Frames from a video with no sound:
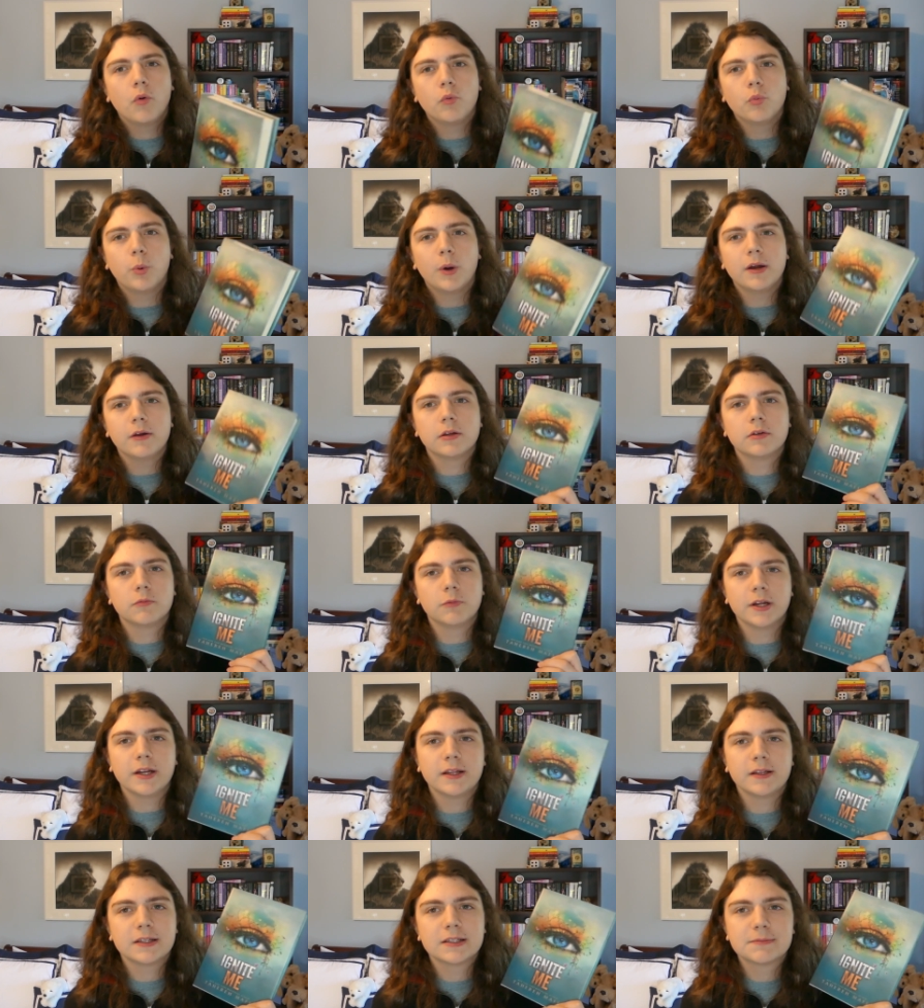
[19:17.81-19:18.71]
what
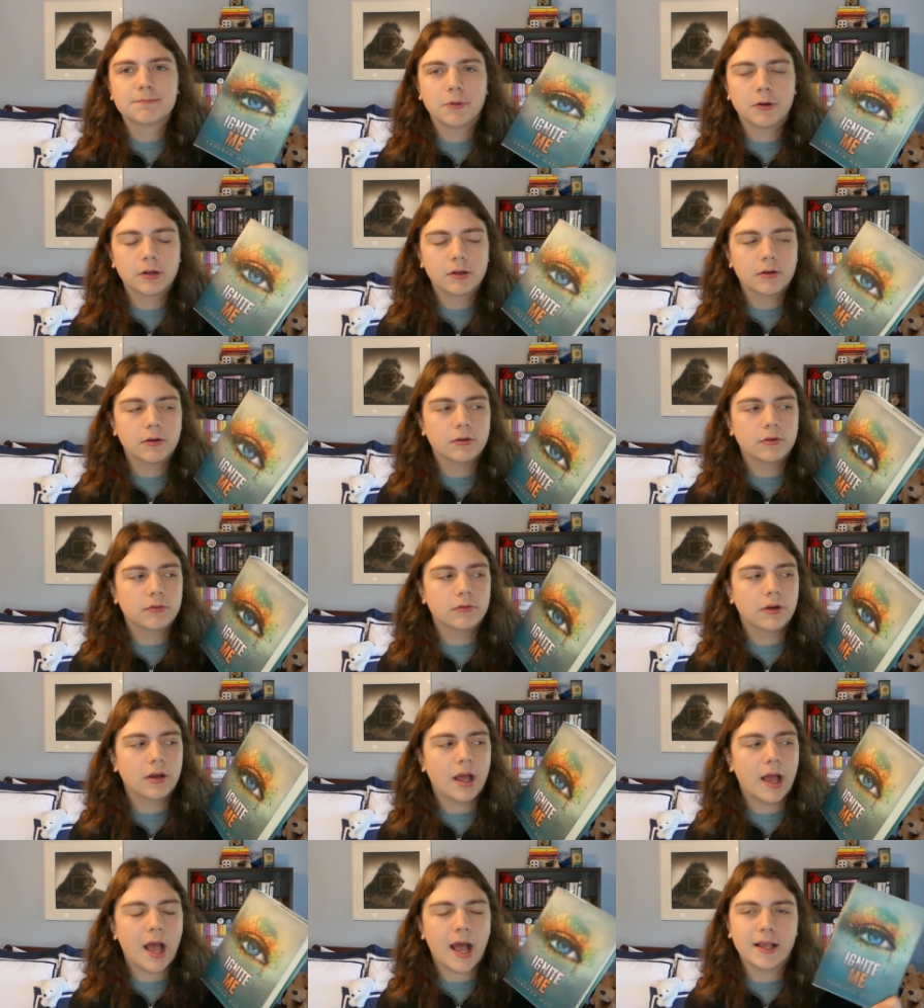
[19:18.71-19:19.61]
reading this book
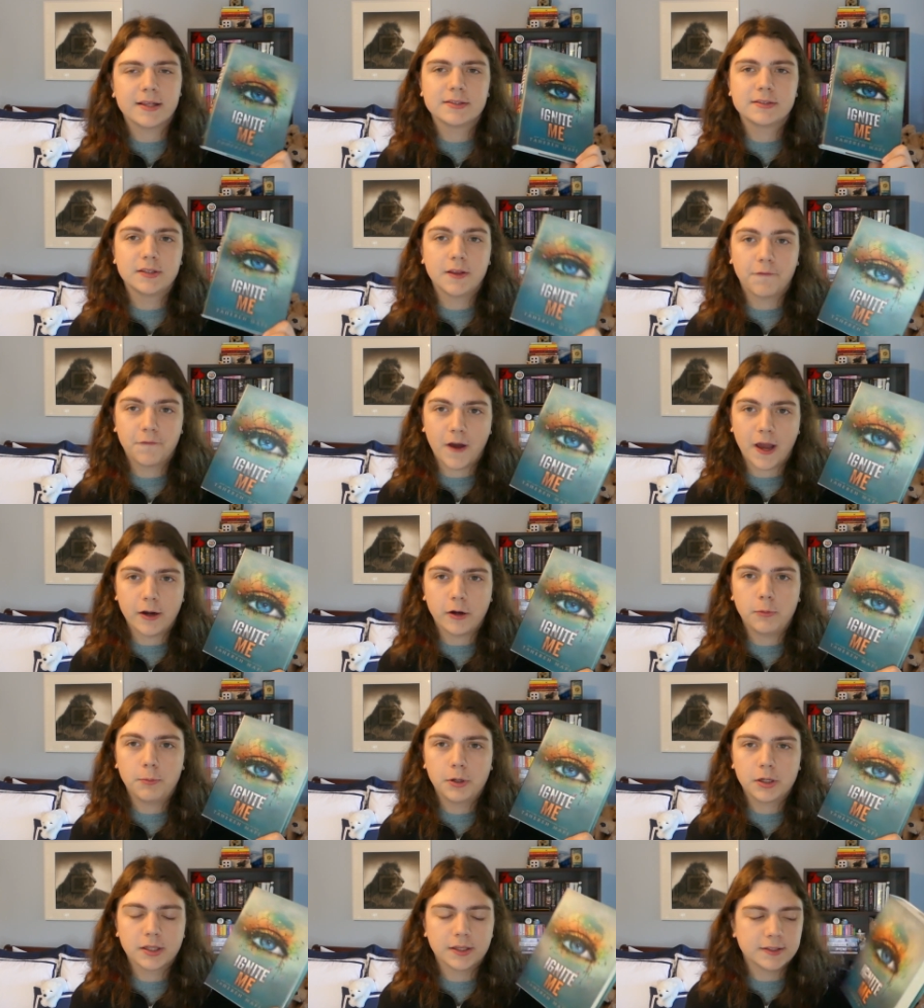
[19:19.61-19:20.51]
as the
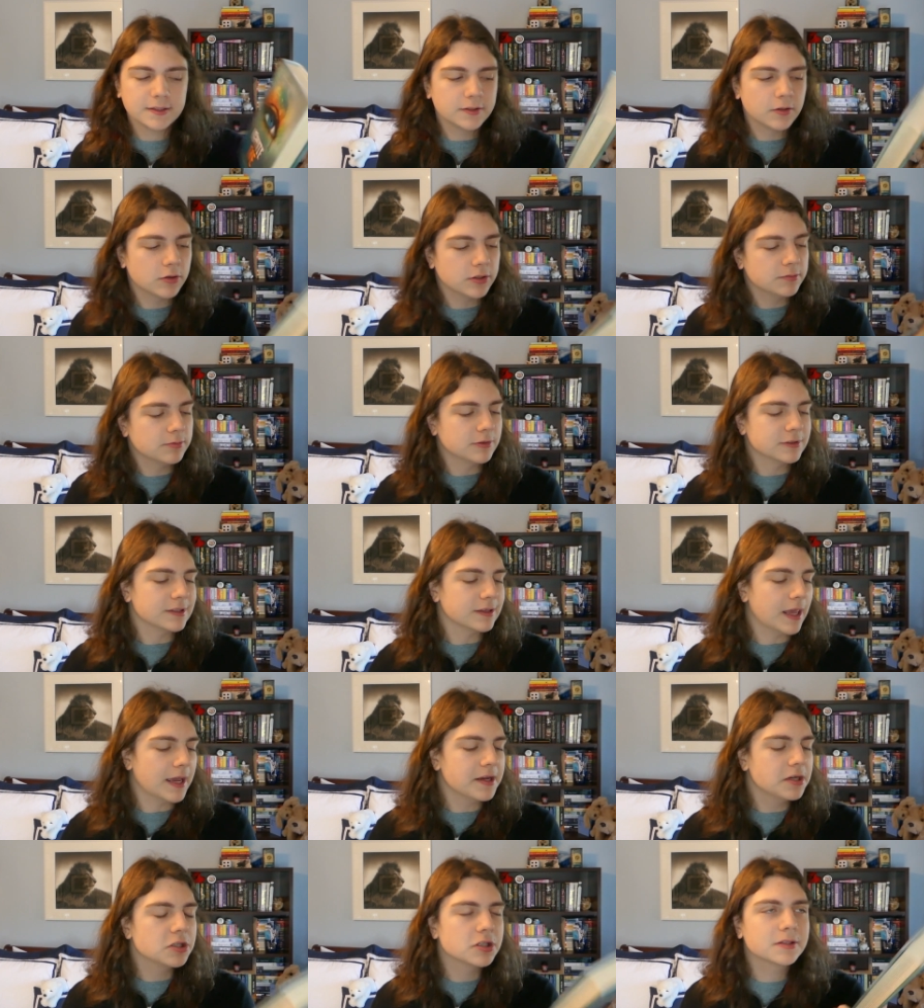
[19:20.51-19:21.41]
final book in the series was
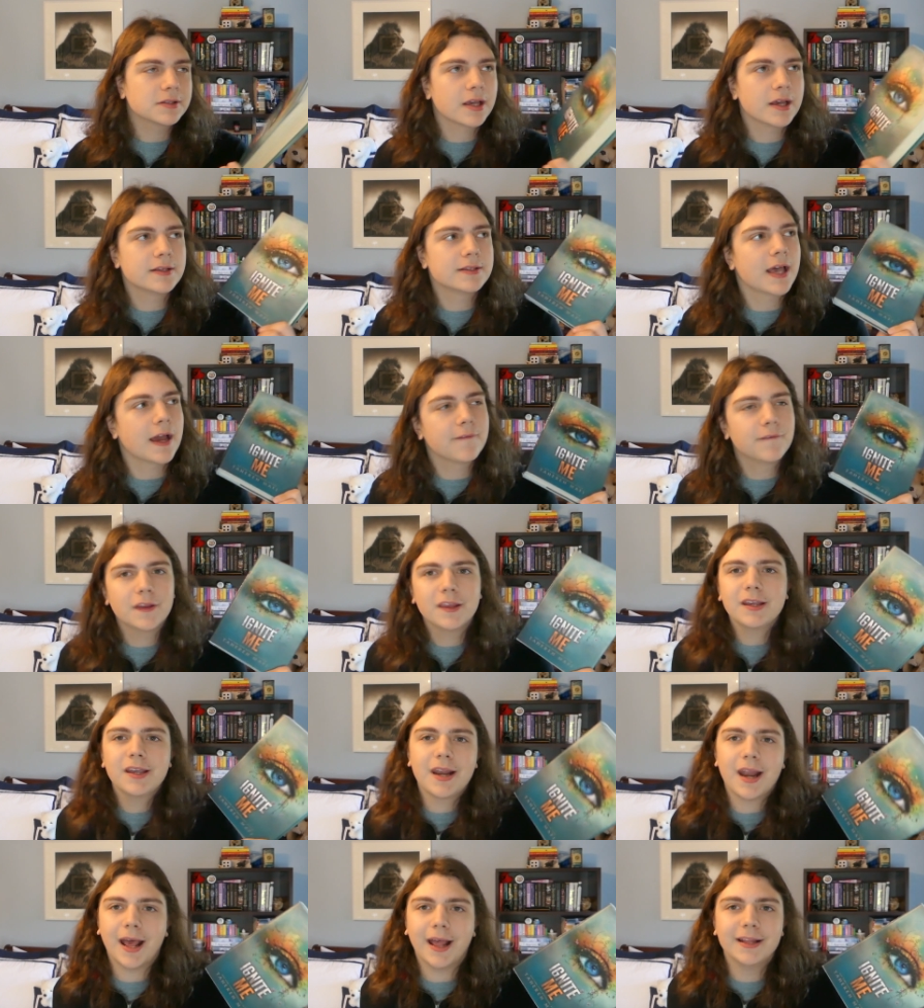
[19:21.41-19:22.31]
like, just because I feel
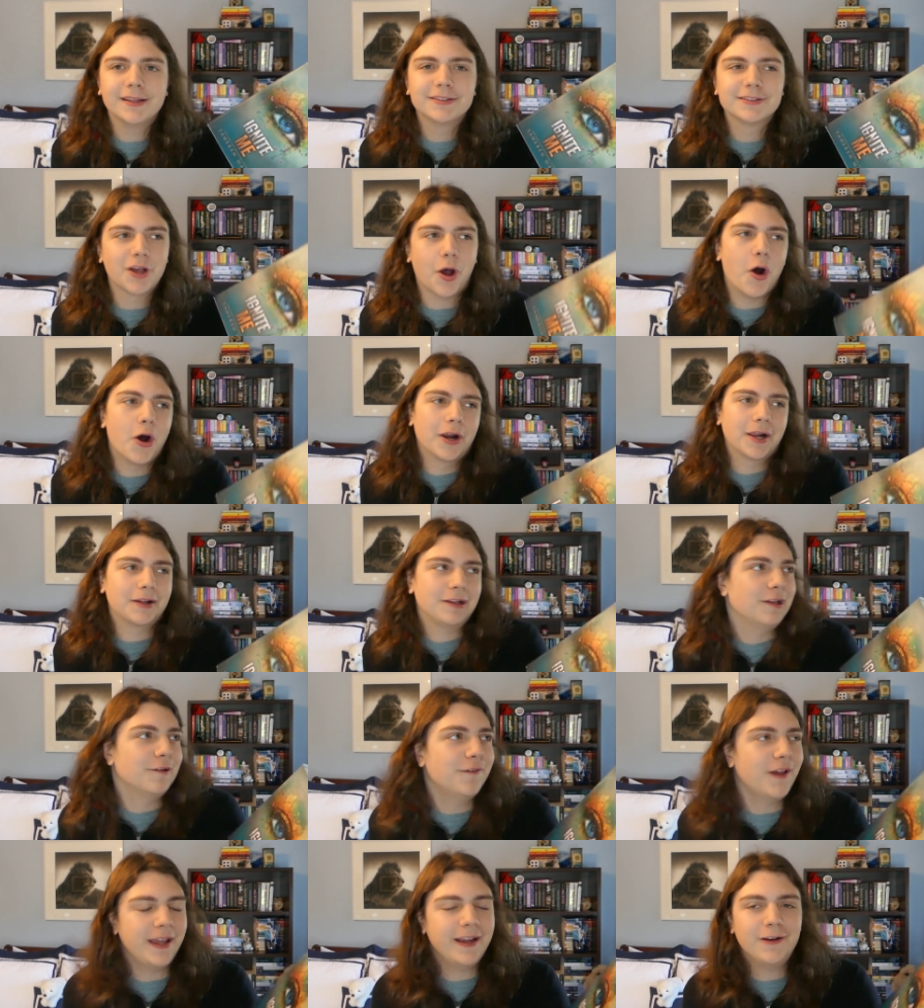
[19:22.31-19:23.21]
like it ends on a
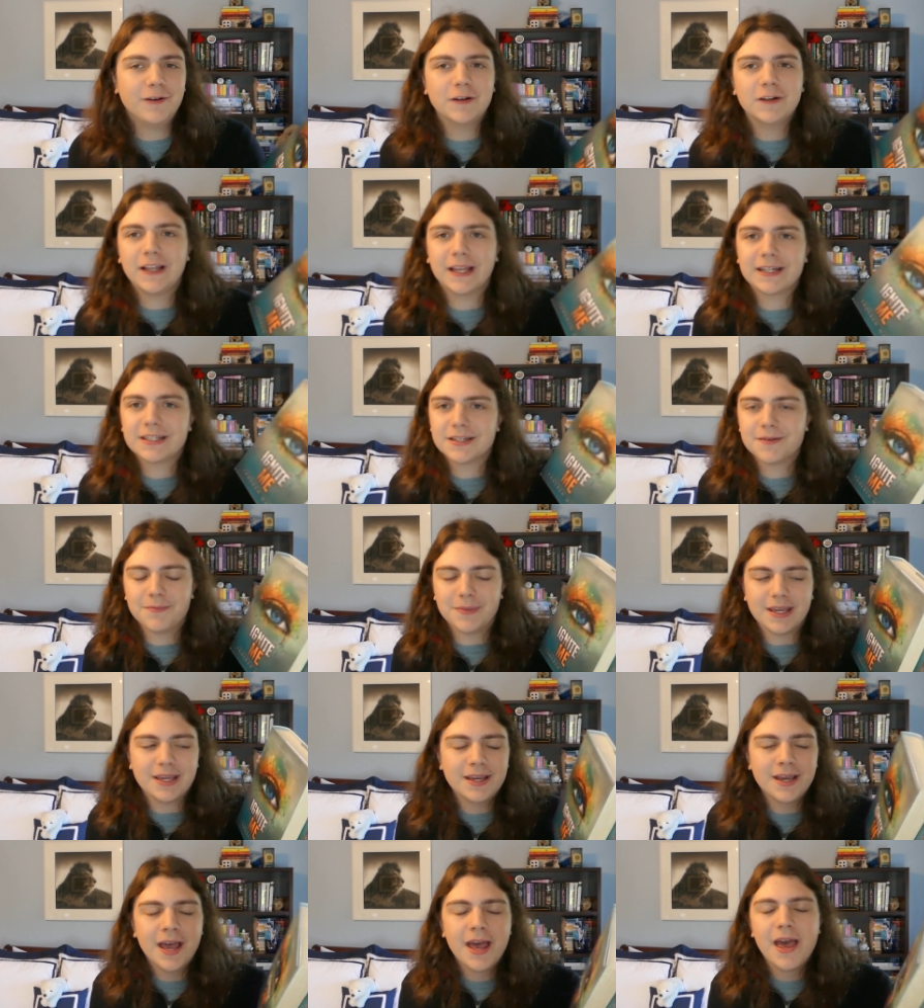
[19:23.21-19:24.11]
cliffhanger, like to
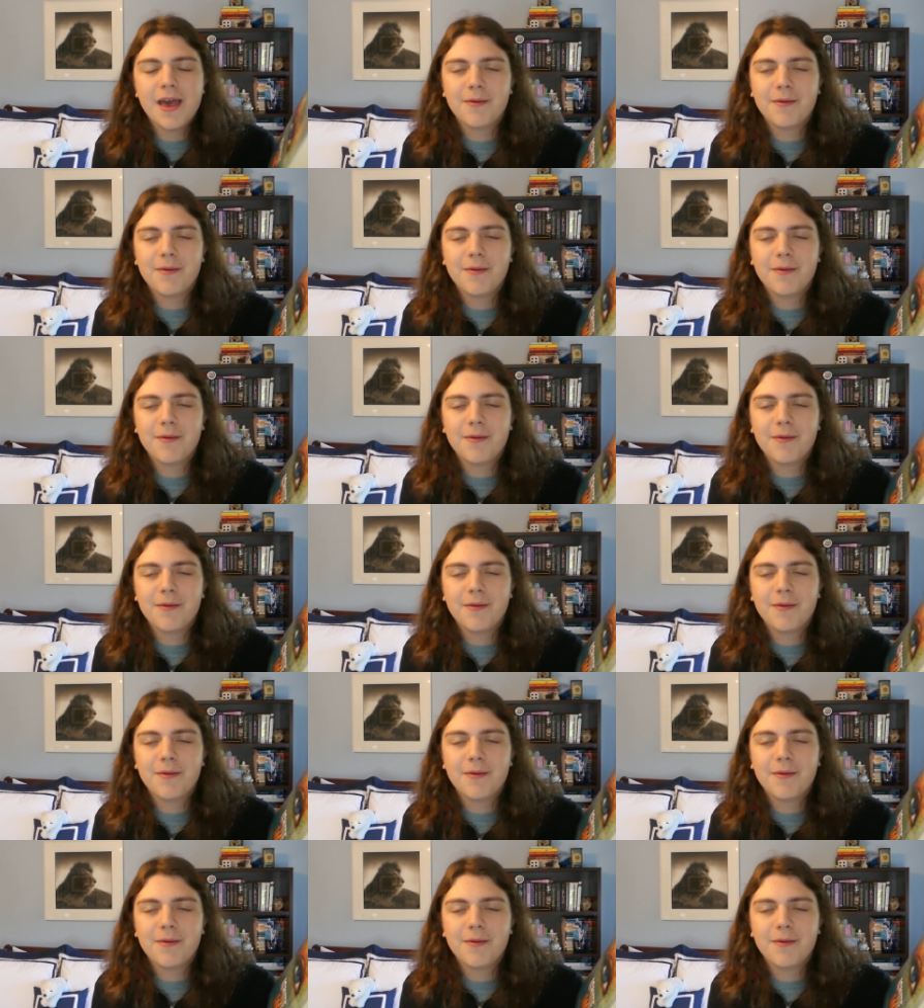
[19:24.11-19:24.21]
me.